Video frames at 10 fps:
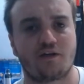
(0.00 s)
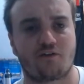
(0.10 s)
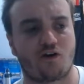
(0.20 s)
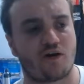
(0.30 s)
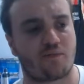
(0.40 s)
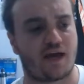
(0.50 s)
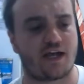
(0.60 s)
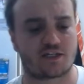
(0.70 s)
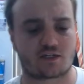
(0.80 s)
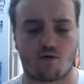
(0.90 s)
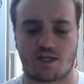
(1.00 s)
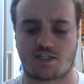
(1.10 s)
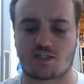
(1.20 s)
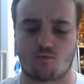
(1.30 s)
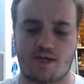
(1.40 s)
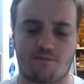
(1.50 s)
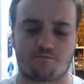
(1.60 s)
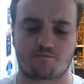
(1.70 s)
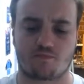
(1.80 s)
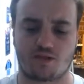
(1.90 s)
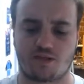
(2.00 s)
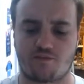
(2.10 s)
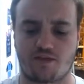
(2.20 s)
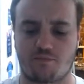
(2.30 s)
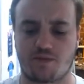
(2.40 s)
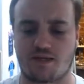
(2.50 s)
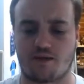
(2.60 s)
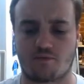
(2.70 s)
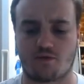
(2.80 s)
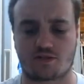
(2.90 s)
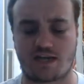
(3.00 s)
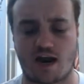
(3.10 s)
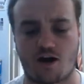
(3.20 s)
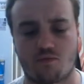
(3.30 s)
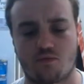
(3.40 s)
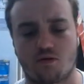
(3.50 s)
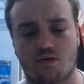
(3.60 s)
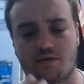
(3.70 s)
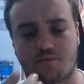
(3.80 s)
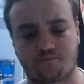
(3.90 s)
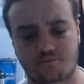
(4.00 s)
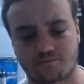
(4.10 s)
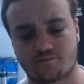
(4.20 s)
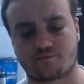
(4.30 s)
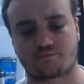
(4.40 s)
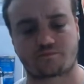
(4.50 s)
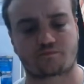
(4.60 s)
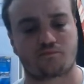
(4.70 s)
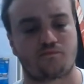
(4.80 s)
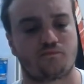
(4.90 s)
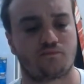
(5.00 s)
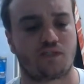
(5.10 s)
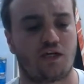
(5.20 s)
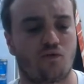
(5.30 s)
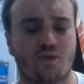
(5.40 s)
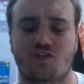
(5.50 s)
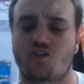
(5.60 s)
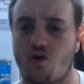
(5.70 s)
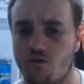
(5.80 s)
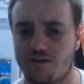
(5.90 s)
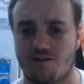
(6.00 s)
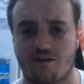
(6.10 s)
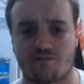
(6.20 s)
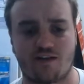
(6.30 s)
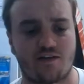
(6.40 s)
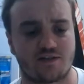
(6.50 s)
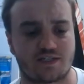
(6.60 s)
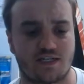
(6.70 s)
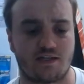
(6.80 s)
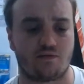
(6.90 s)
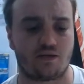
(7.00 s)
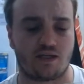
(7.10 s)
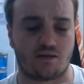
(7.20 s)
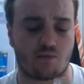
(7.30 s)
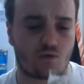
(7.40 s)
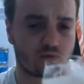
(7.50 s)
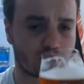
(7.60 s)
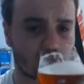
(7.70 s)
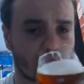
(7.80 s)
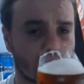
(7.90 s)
For an IPA, it's quite sweet. Definitely picking up those caramel and almost toffee-like flavors in the malts.